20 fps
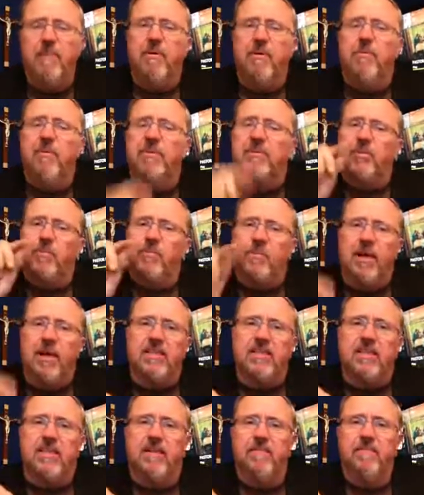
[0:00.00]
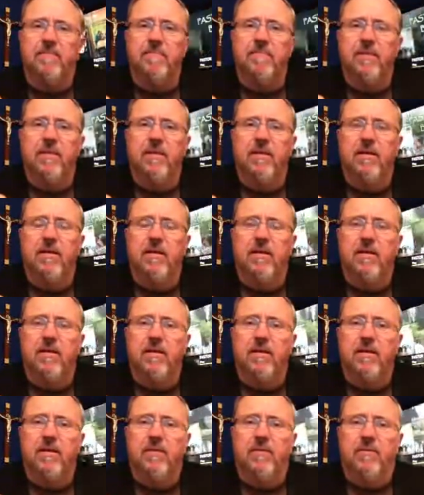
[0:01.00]
But, Mr. President,
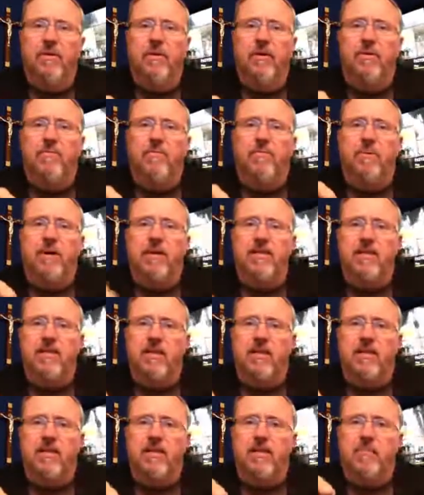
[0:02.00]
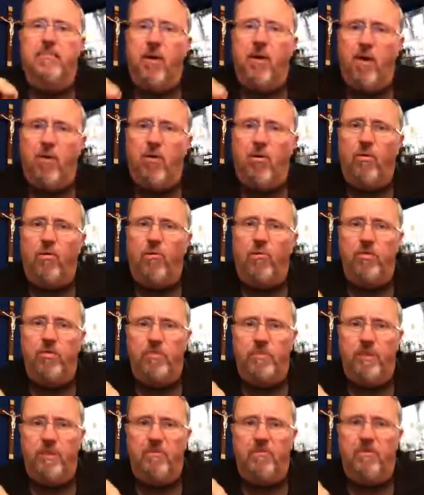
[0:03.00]
when President Cabot
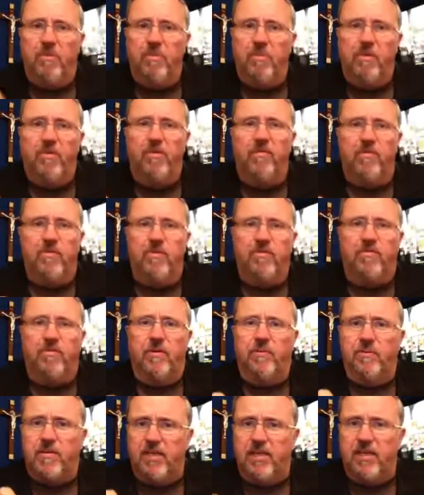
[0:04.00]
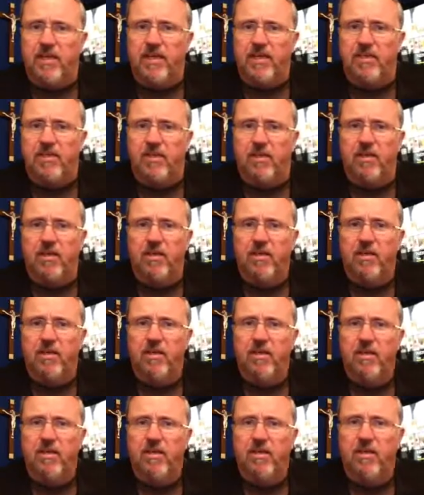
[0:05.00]
was being removed from Tunisia,
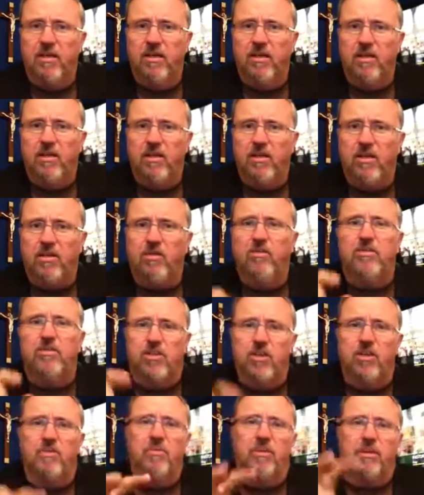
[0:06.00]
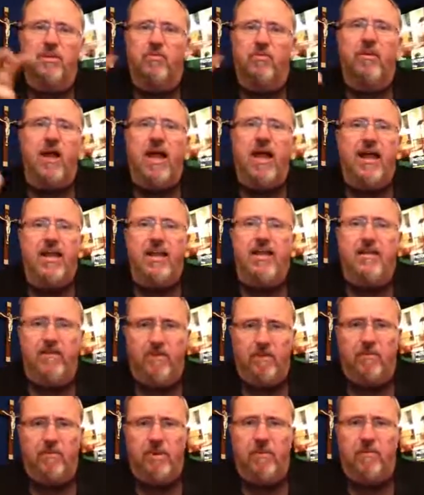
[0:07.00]
you stood with the rioting
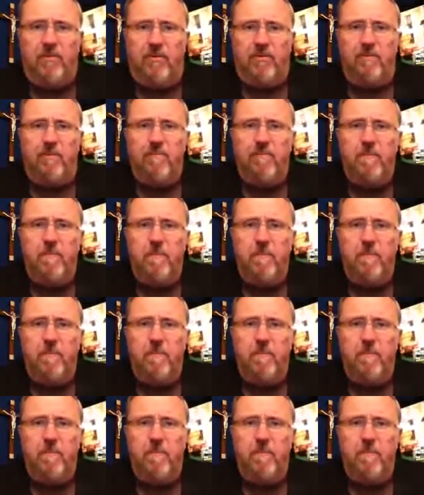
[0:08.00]
of the people.